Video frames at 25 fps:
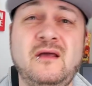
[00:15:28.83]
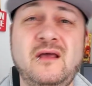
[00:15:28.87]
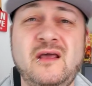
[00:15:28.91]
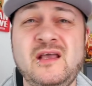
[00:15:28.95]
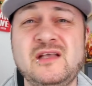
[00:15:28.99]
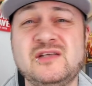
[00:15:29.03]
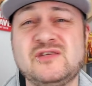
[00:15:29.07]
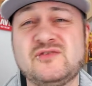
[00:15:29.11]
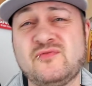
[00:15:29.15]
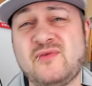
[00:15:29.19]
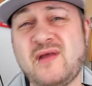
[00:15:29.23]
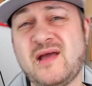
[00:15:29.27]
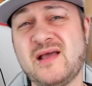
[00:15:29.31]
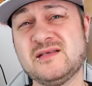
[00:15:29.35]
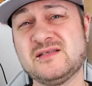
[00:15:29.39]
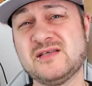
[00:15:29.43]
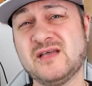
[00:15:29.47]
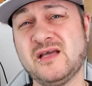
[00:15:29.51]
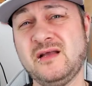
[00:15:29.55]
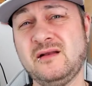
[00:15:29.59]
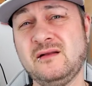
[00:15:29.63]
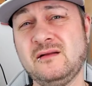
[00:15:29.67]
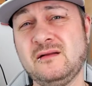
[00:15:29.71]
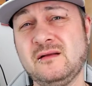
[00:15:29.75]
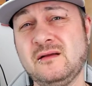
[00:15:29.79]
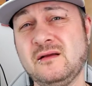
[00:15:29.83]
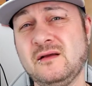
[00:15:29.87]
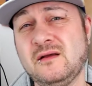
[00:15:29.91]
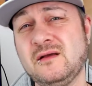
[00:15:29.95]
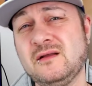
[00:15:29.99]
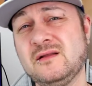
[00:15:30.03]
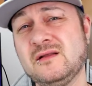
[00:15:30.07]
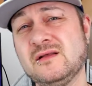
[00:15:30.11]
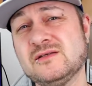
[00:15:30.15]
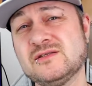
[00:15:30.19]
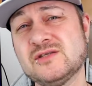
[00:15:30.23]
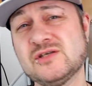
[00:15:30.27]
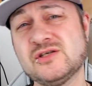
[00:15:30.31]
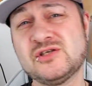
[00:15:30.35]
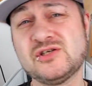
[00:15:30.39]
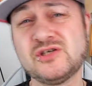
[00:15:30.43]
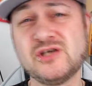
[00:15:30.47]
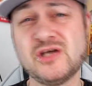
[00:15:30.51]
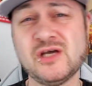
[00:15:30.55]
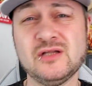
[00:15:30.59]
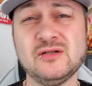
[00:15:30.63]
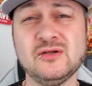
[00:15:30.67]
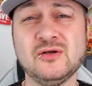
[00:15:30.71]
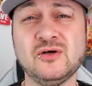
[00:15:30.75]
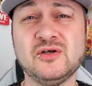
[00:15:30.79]
it's resin. There's a
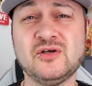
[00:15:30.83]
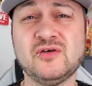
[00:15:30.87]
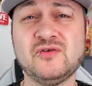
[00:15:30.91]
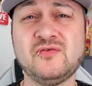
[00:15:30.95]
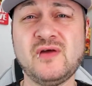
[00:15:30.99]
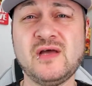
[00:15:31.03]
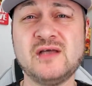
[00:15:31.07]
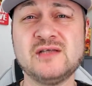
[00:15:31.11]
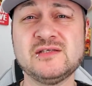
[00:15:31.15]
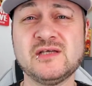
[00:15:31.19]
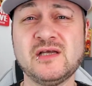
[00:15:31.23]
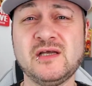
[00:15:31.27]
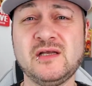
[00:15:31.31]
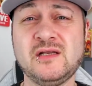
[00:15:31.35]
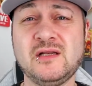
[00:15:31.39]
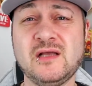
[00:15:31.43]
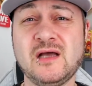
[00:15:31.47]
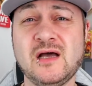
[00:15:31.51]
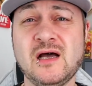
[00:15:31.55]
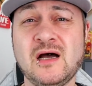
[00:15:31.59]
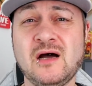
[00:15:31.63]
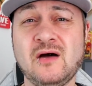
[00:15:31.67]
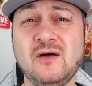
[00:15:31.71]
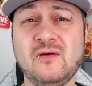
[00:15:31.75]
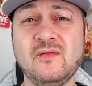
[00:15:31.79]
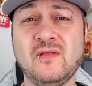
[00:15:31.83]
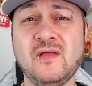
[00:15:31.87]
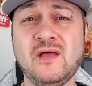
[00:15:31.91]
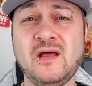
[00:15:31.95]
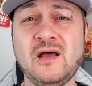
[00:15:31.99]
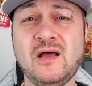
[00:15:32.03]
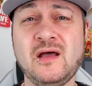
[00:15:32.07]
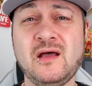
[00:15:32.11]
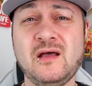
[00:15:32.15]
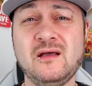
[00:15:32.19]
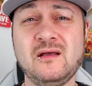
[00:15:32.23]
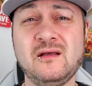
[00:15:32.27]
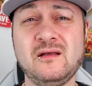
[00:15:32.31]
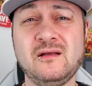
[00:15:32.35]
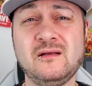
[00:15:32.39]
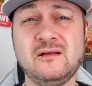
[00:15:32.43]
shitload of resin out there.